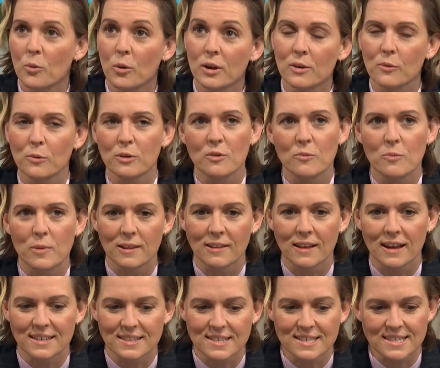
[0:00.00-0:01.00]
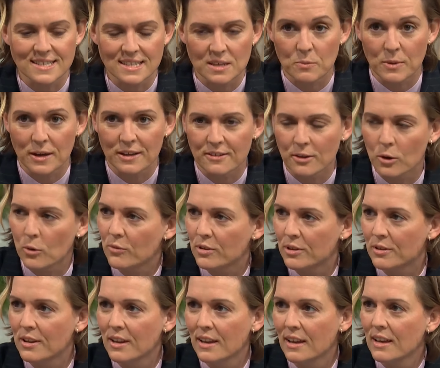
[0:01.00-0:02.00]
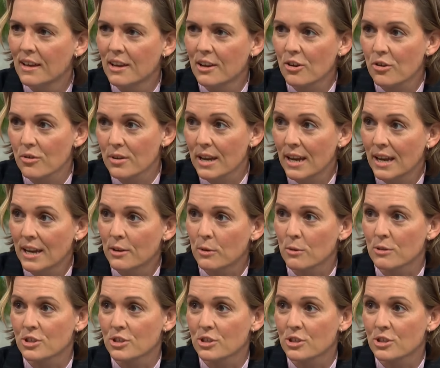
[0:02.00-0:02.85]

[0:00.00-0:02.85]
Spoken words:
what it would have been like to see Beethoven create or